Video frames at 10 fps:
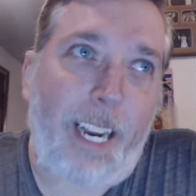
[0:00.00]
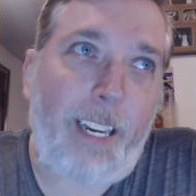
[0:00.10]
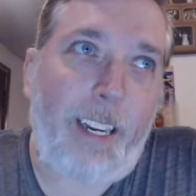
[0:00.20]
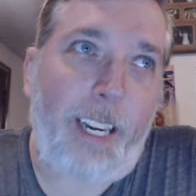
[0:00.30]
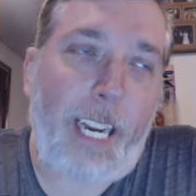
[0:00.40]

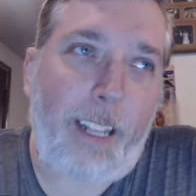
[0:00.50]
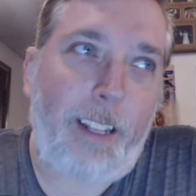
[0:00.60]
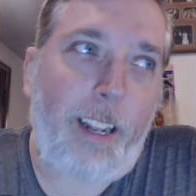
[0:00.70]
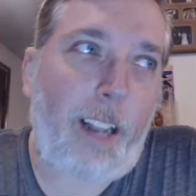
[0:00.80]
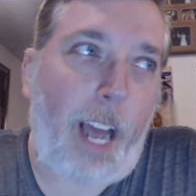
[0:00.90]
night,
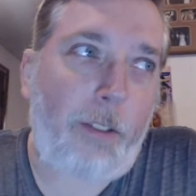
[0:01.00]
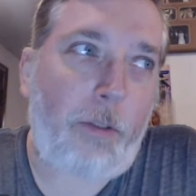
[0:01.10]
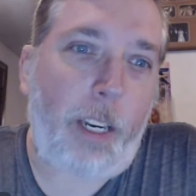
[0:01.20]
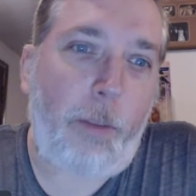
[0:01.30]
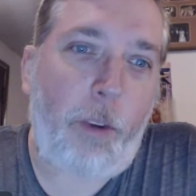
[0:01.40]
Ethan did a
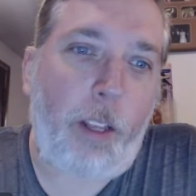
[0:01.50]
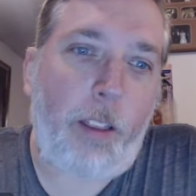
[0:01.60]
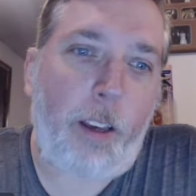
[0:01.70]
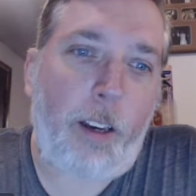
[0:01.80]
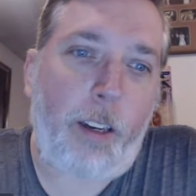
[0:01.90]
live stream
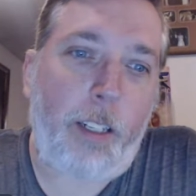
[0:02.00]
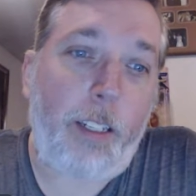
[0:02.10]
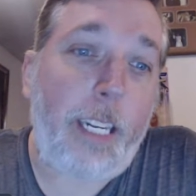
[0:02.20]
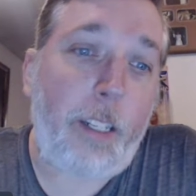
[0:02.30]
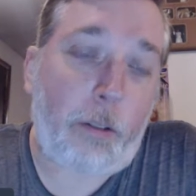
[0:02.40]
with
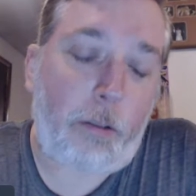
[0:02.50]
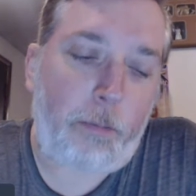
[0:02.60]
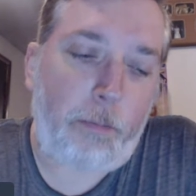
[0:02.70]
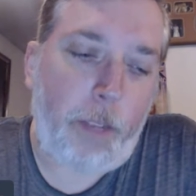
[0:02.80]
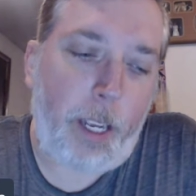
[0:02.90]

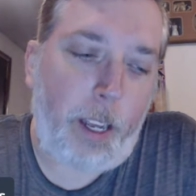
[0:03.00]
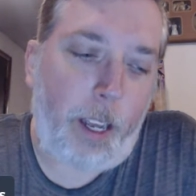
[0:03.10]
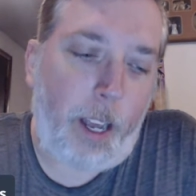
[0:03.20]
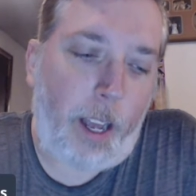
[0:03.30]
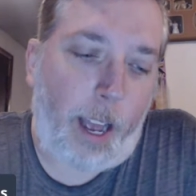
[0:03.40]
Cecil,
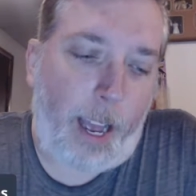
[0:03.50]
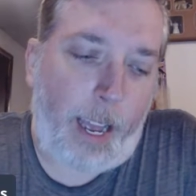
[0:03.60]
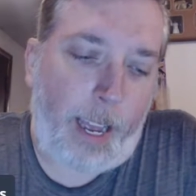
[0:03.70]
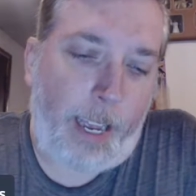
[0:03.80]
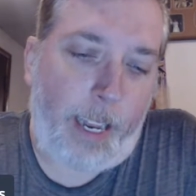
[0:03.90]

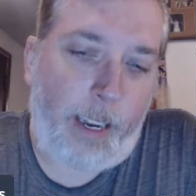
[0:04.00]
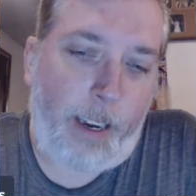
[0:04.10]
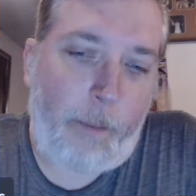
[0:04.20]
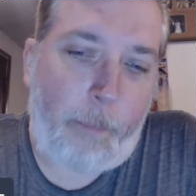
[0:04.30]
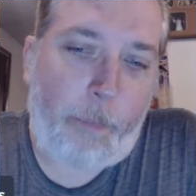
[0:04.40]

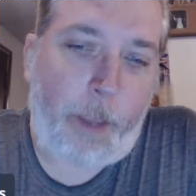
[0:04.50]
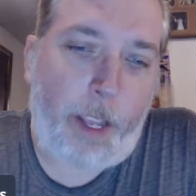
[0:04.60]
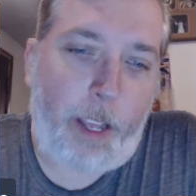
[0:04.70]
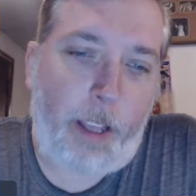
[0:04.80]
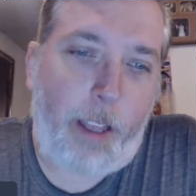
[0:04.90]
and
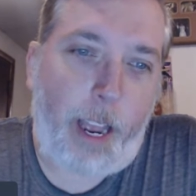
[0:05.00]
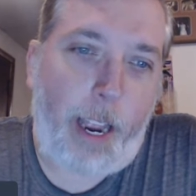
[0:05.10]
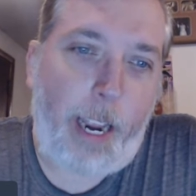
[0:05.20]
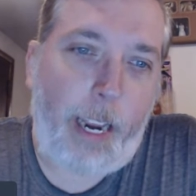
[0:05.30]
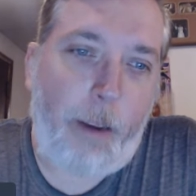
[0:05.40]

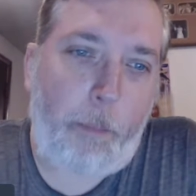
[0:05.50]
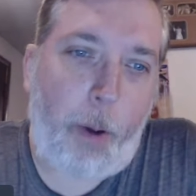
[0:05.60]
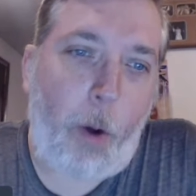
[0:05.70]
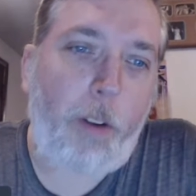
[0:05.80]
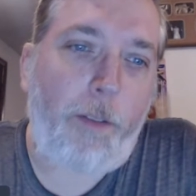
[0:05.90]
they
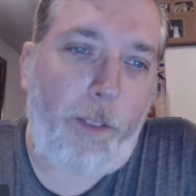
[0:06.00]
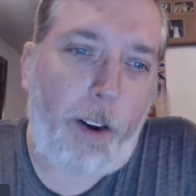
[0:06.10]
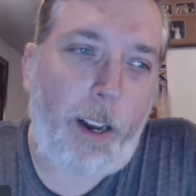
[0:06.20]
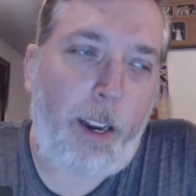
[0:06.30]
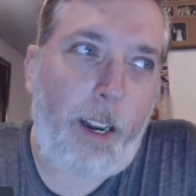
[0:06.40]
poked
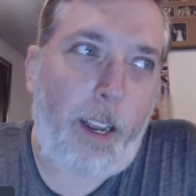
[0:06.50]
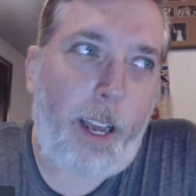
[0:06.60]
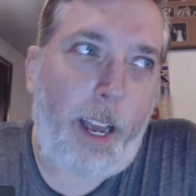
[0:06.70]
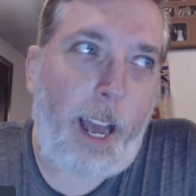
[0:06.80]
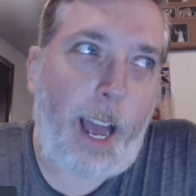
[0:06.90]
fun
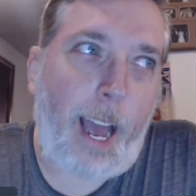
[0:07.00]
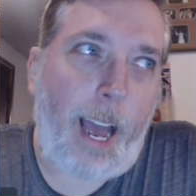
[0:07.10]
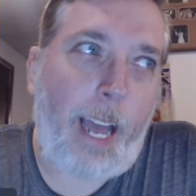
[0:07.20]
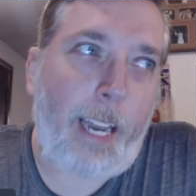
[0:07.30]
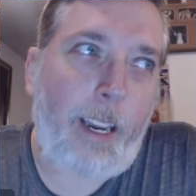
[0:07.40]

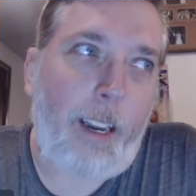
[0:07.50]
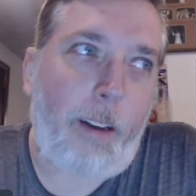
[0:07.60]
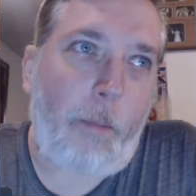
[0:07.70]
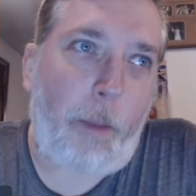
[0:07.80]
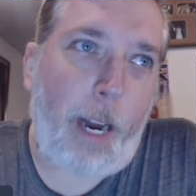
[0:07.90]
at
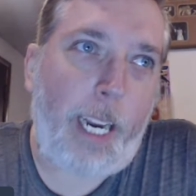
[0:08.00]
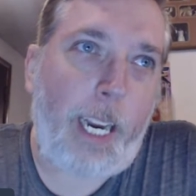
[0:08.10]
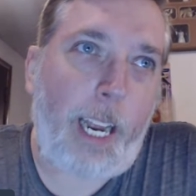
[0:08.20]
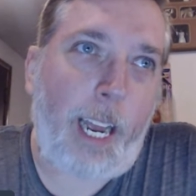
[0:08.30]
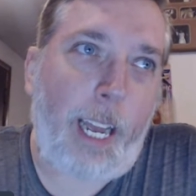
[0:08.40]

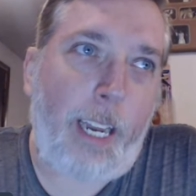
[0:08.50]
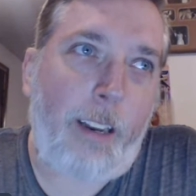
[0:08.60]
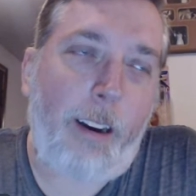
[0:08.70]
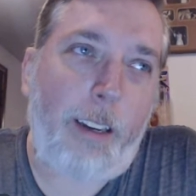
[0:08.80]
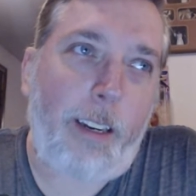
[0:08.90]
Mike
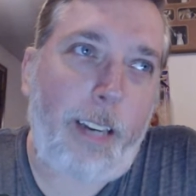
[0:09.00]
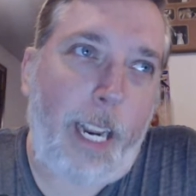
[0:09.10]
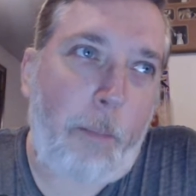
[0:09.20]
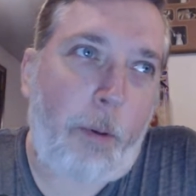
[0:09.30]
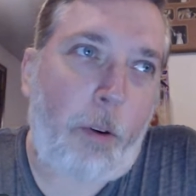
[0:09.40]
and Doug
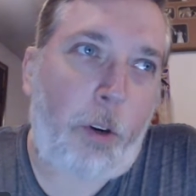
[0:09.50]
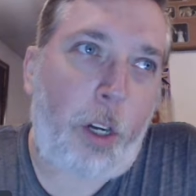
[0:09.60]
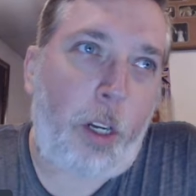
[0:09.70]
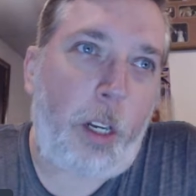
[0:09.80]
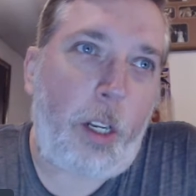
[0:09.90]
TeNapel
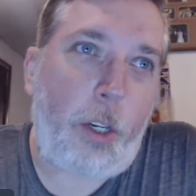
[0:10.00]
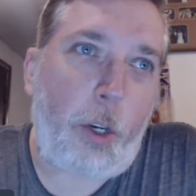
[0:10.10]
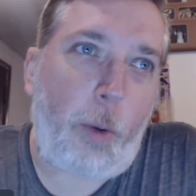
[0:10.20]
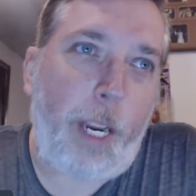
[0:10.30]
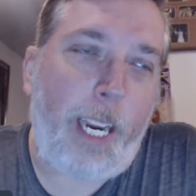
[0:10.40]

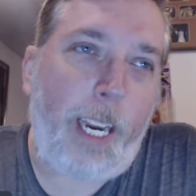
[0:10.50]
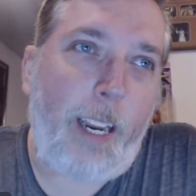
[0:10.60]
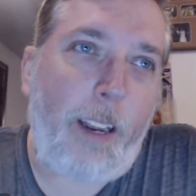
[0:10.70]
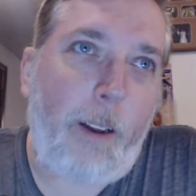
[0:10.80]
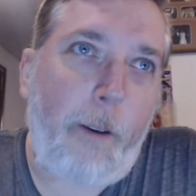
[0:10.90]
doing